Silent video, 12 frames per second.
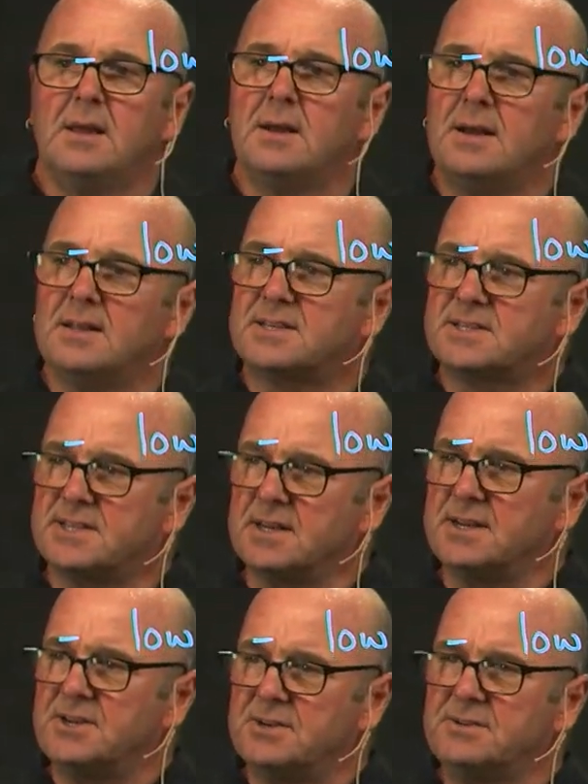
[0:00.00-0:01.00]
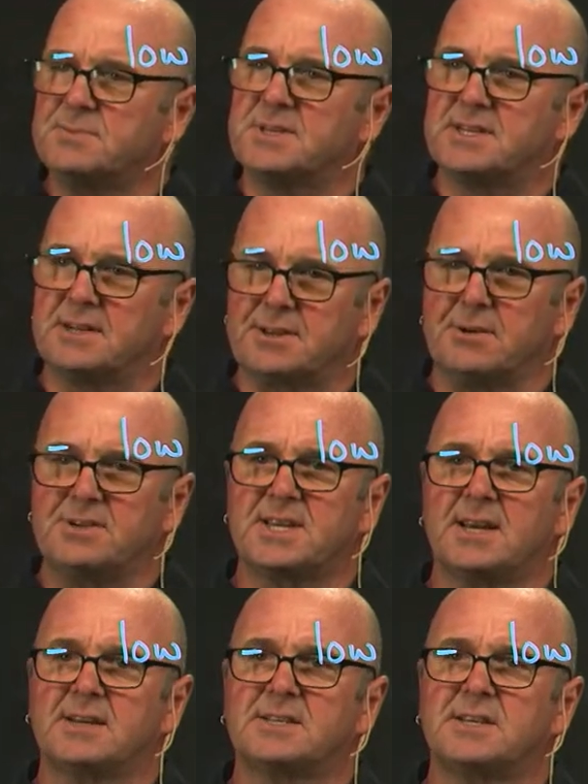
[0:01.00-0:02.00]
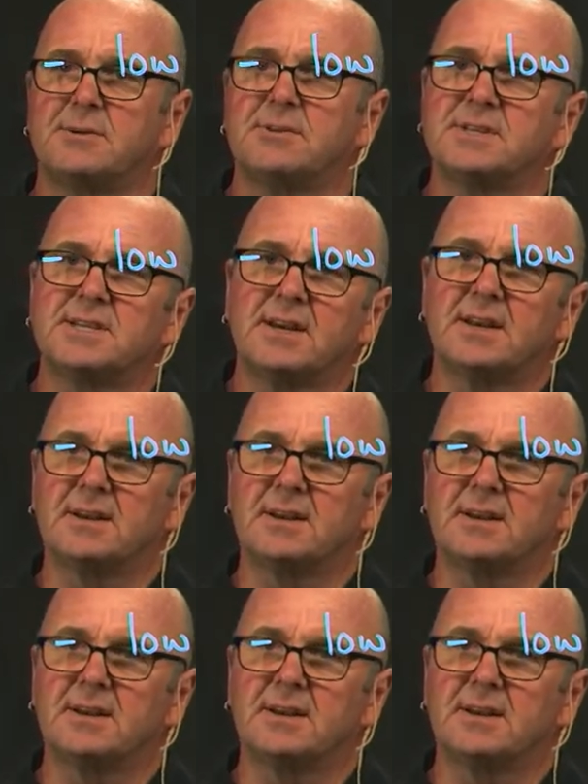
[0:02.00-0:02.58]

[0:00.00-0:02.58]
It's still in use. We still do Sanger sequencing.